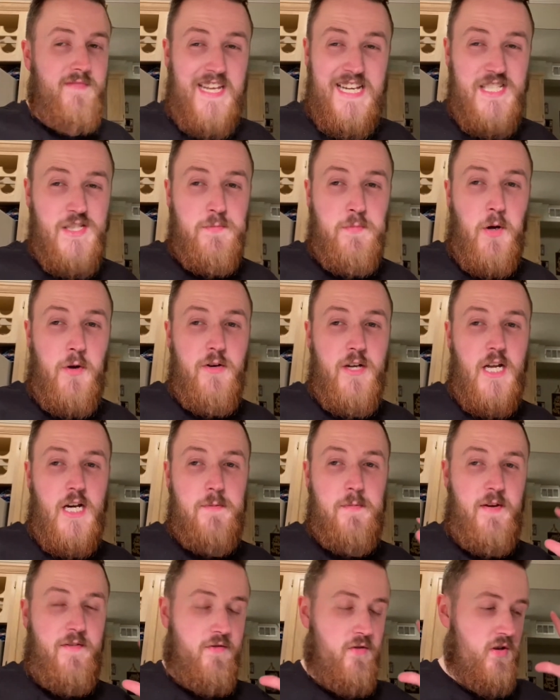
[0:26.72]
These are probably going to
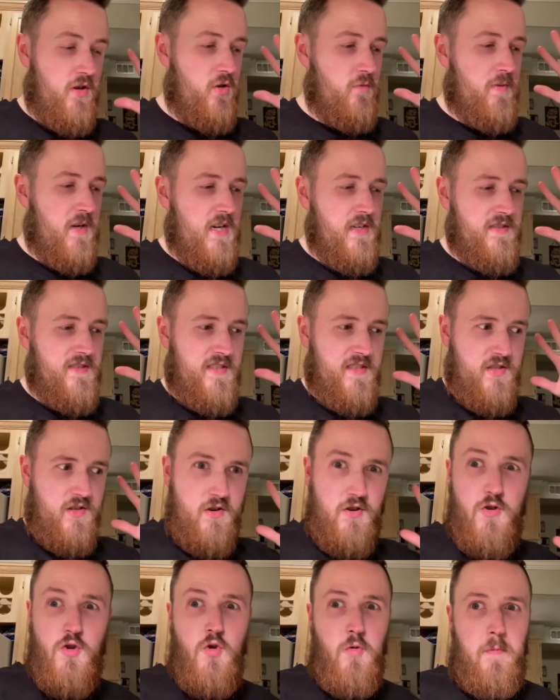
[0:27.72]
be for you because it's
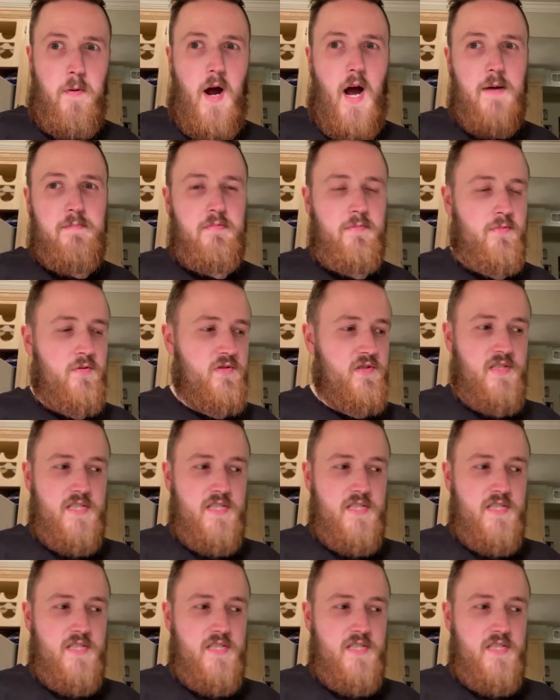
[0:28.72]
new Poppables,